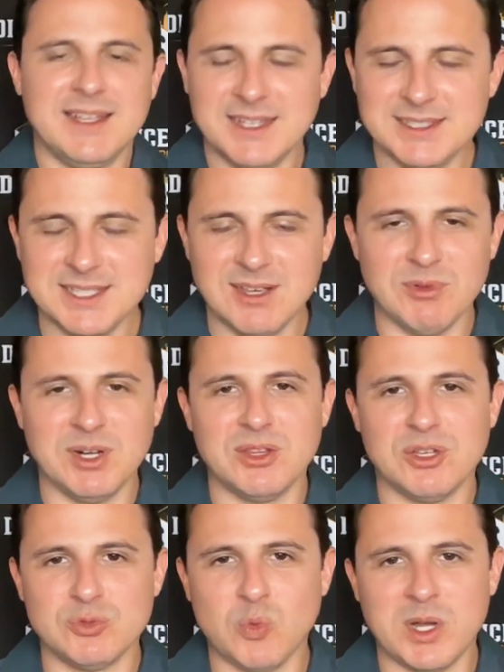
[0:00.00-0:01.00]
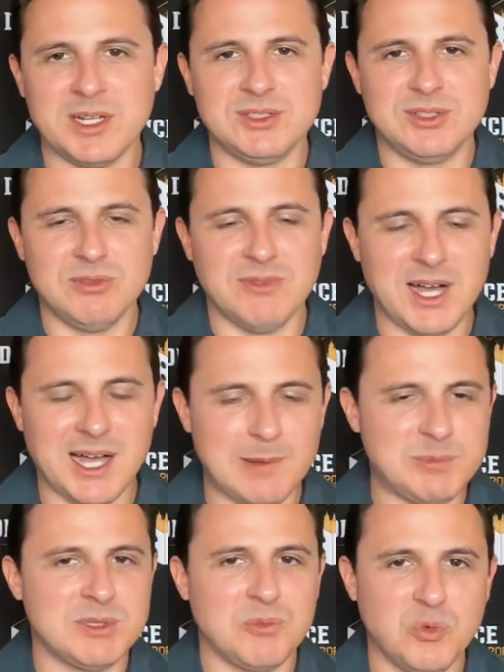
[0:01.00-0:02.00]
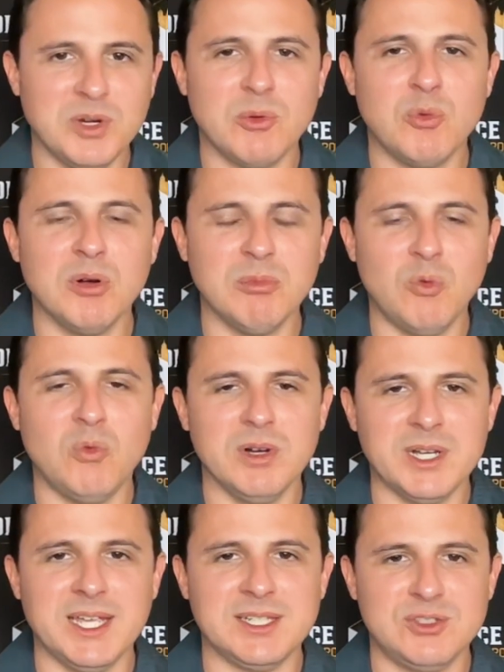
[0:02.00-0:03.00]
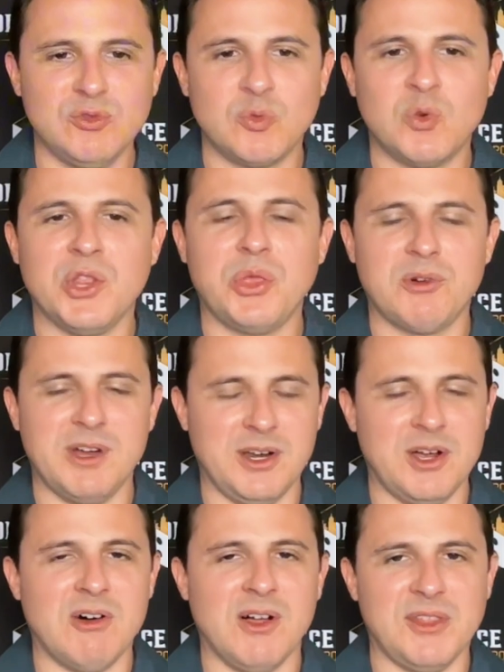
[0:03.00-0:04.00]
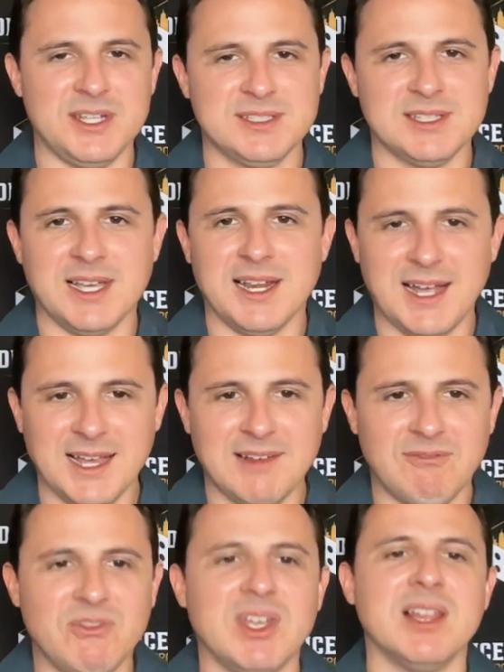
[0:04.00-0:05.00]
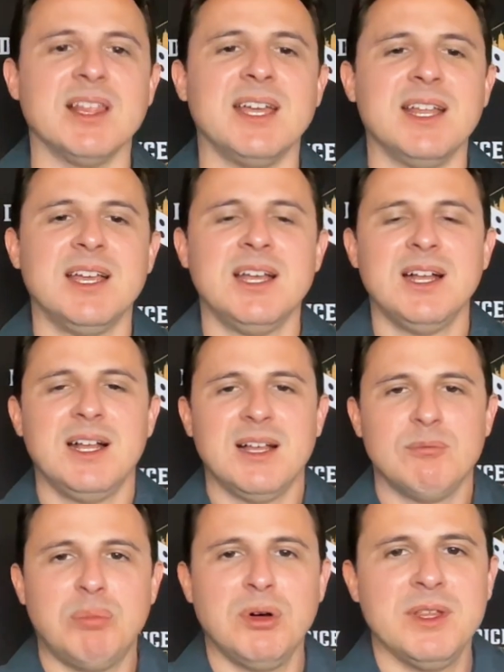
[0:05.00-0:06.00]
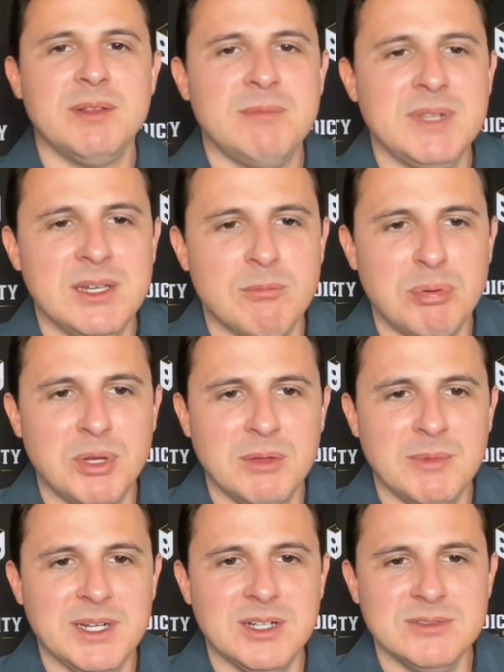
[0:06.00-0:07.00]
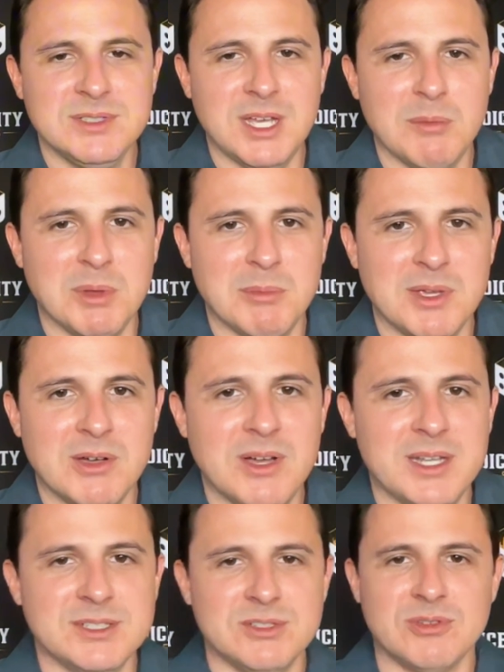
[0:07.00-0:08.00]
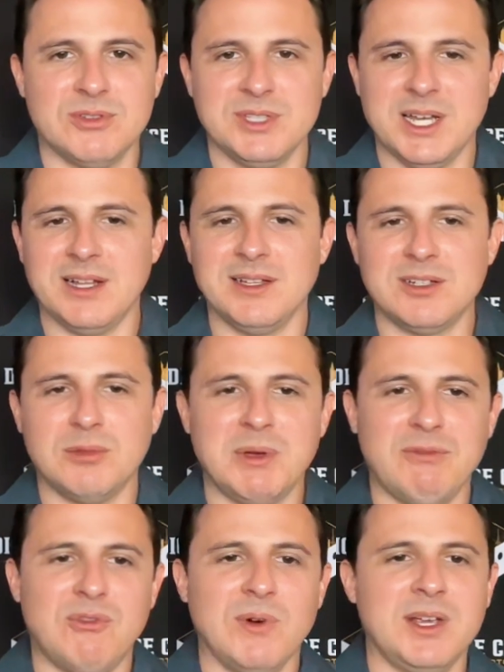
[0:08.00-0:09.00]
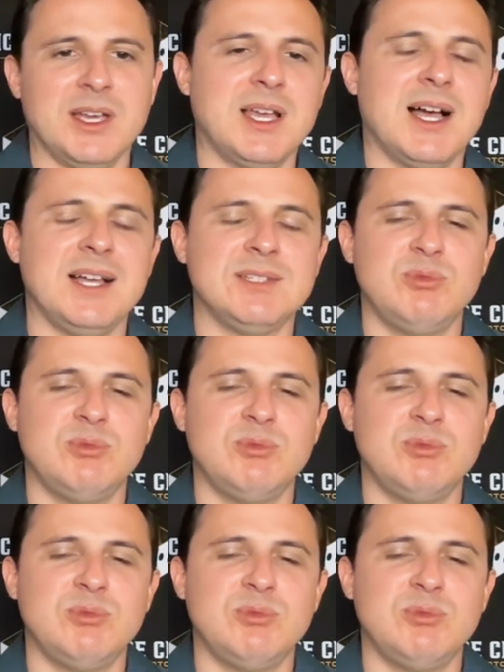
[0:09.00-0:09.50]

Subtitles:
Let's get rid of those 1 and 2 vibes. We're getting 2 and 1, 3 and 0 on this slate. I can feel it. Pulling my notes up. Let me go ahead and scroll down a little bit for you guys.